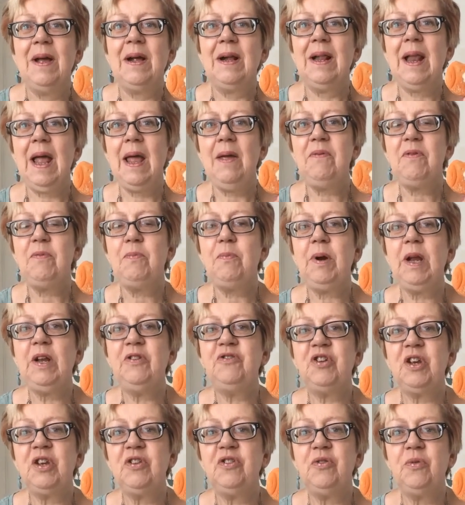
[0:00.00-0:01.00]
Clive's
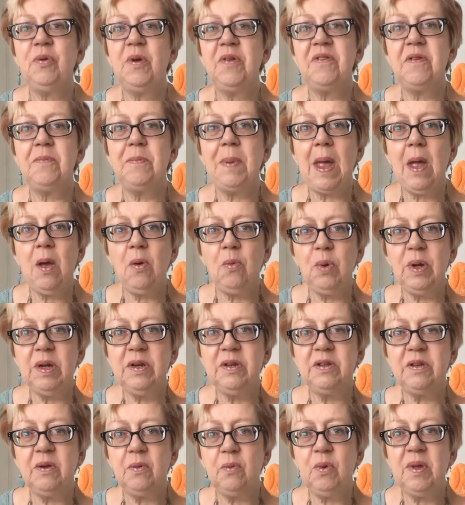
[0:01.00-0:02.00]
preaching to us about
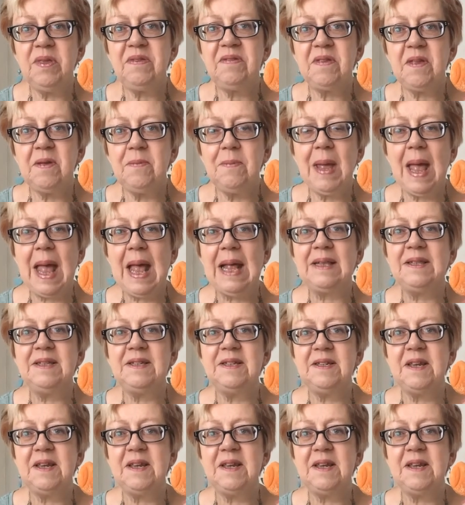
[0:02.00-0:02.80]
wisdom and